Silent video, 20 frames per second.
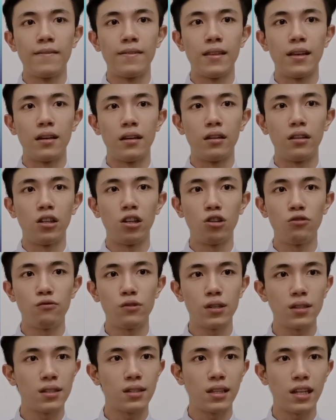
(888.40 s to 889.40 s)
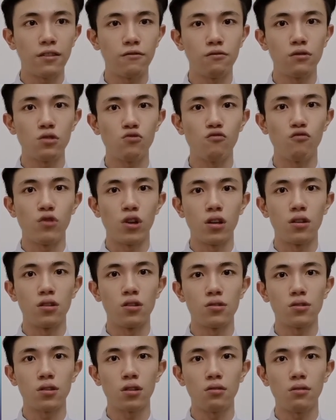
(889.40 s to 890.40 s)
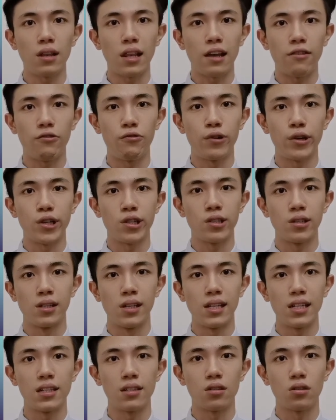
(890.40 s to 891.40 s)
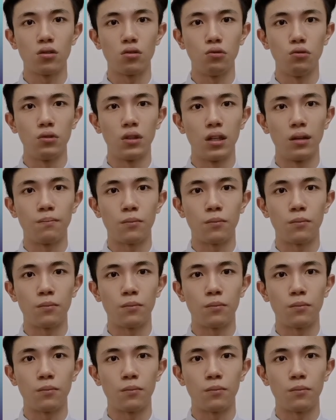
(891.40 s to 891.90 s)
the nervous network will also leverage this to